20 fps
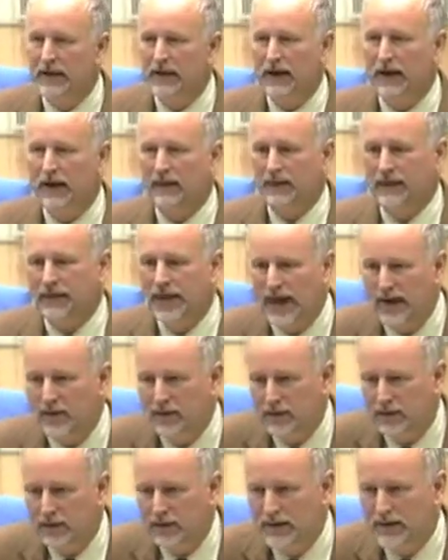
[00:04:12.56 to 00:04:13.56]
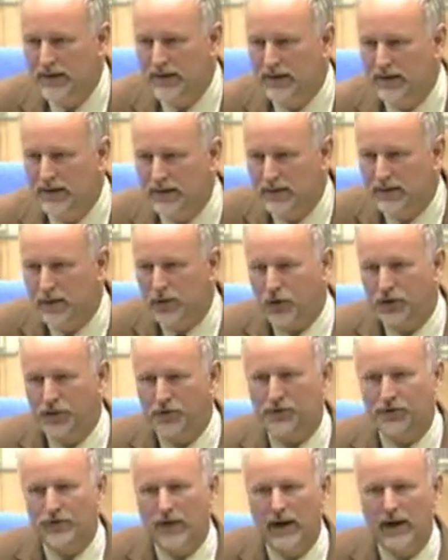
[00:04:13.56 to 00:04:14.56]
And then in
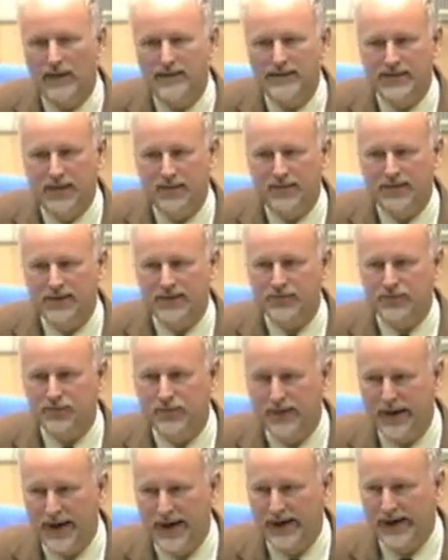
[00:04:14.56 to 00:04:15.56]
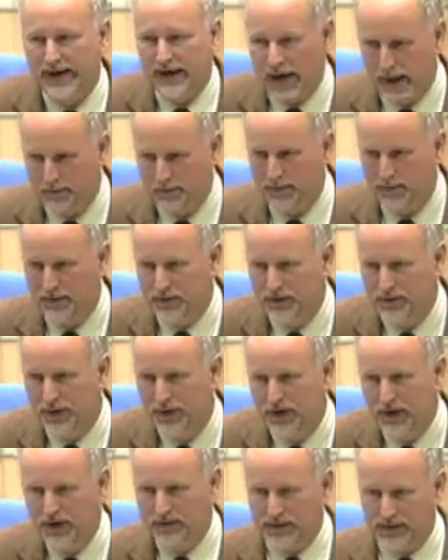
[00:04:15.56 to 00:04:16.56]
45, something dramatic happens.
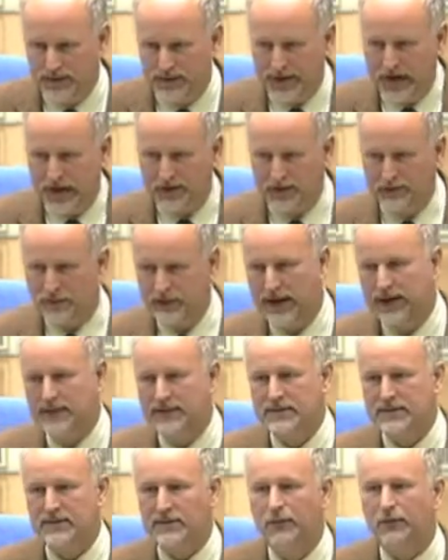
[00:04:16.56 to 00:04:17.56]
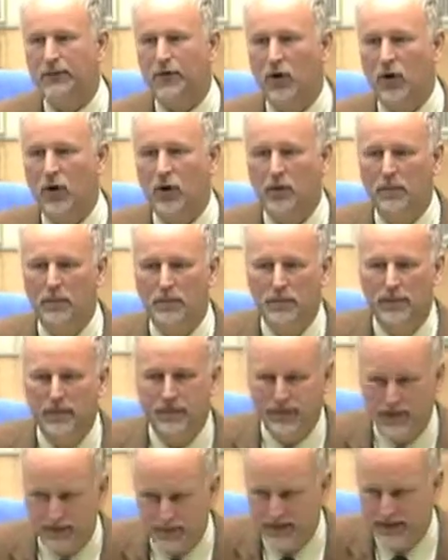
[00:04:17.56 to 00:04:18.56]
The death rates fall
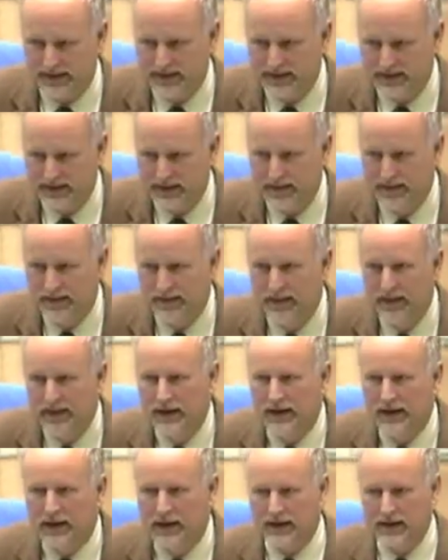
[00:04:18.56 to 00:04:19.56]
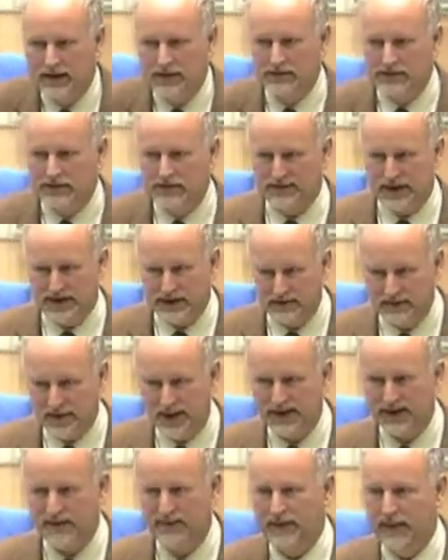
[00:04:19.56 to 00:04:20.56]
precipitously. And this was like in
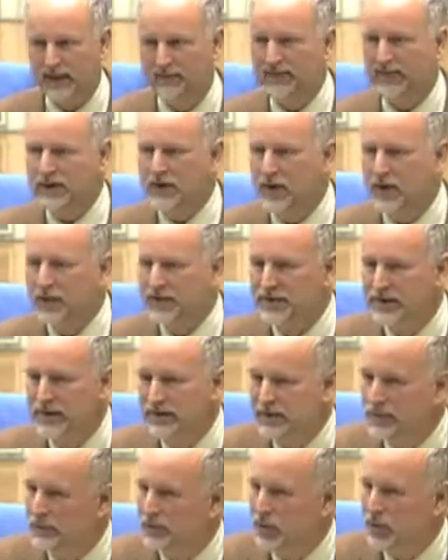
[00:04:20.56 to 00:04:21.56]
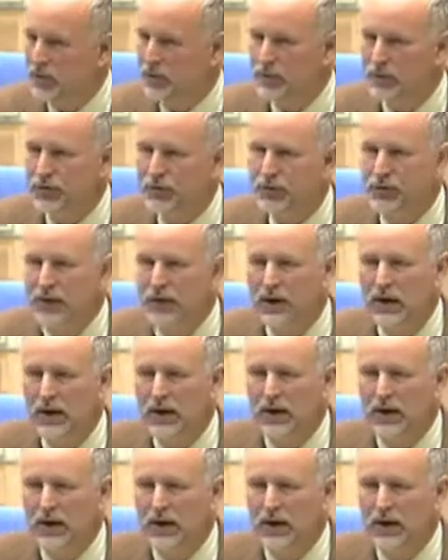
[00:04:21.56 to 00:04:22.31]
many developing countries after World War II.